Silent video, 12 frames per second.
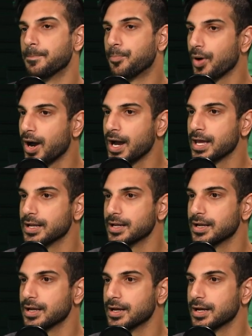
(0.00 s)
But
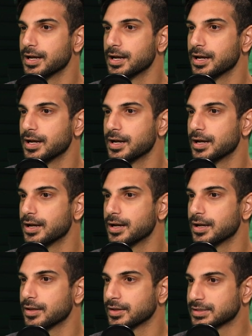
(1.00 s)

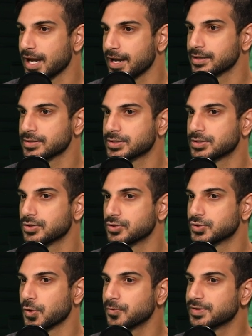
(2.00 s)
the Titans
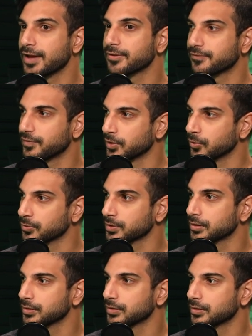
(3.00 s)
drove down the field.
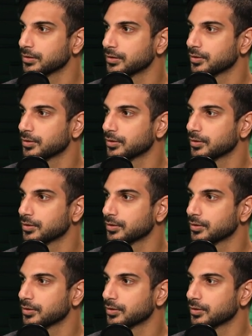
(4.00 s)
Mm-hmm.